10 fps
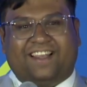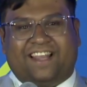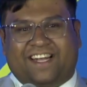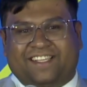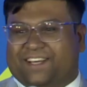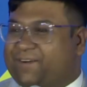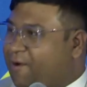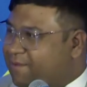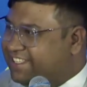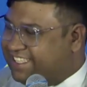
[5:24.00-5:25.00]
That is a
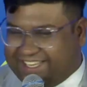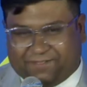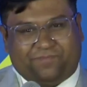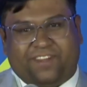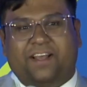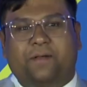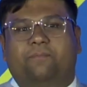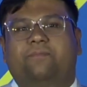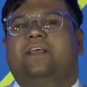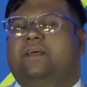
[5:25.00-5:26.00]
common scene.
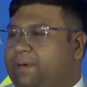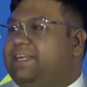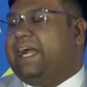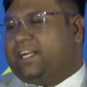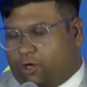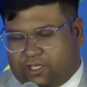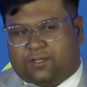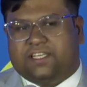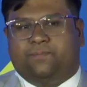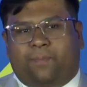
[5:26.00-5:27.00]
But that
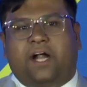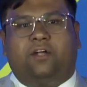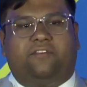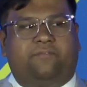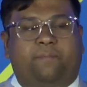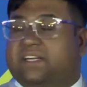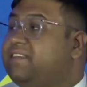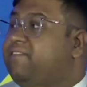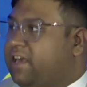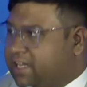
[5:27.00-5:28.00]
also is part of
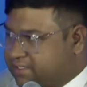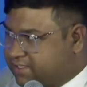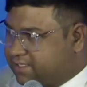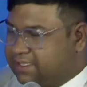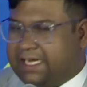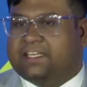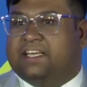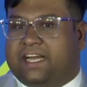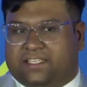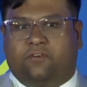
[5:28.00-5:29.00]
perseverance
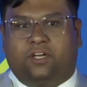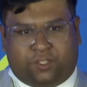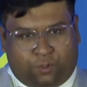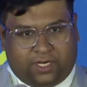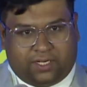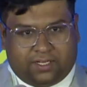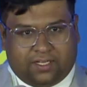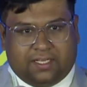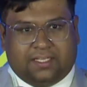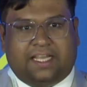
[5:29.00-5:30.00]
that creates for a student.
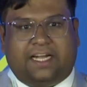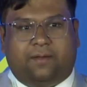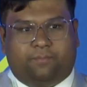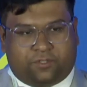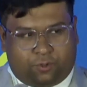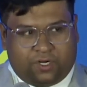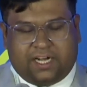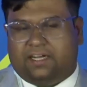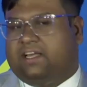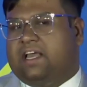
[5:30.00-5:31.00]
That a
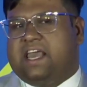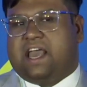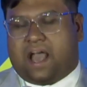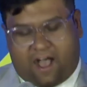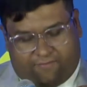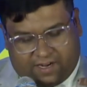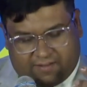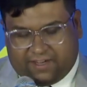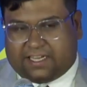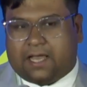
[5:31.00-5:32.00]
student, after
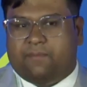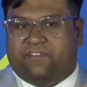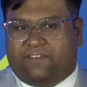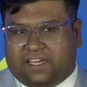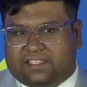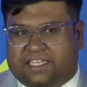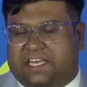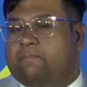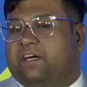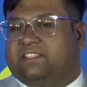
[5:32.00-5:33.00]
every time he fails,
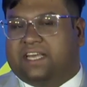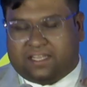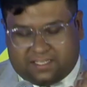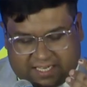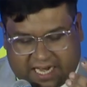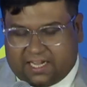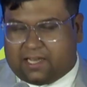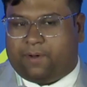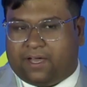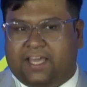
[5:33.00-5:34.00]
he must
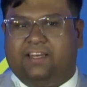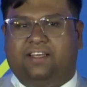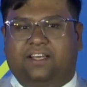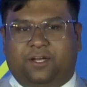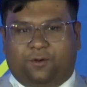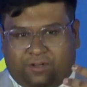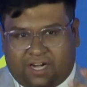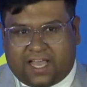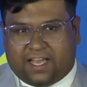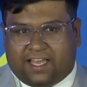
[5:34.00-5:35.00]
stand up again to
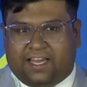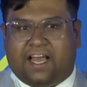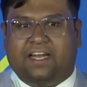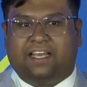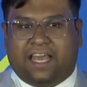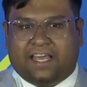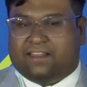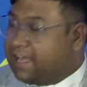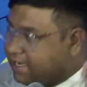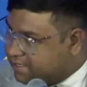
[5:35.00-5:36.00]
try again and
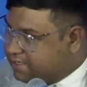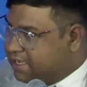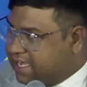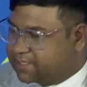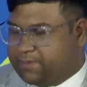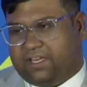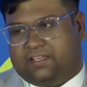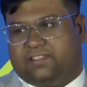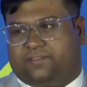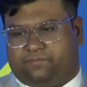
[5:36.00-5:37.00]
gain that
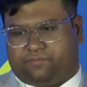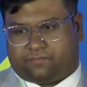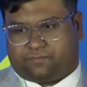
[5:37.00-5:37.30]
experience.